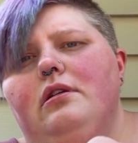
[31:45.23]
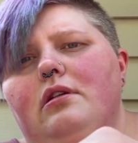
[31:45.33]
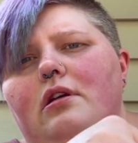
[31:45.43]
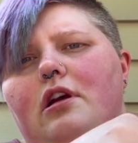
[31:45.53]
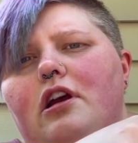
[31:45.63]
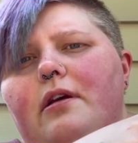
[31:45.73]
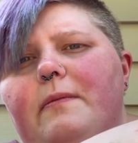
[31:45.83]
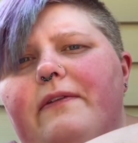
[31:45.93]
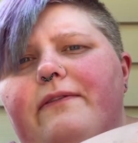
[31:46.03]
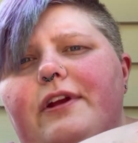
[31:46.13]

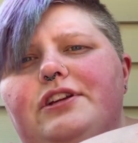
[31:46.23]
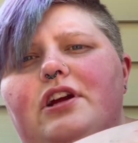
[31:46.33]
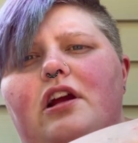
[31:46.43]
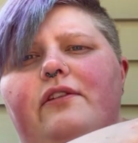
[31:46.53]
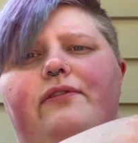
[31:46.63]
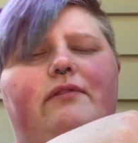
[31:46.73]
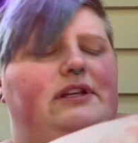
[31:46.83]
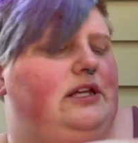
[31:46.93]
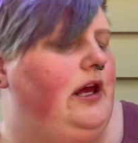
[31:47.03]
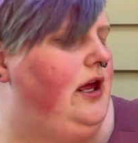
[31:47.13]
A free chart of
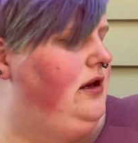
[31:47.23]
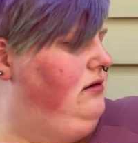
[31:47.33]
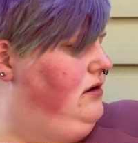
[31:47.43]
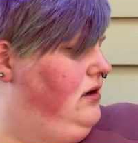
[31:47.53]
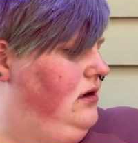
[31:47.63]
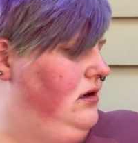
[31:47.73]
310.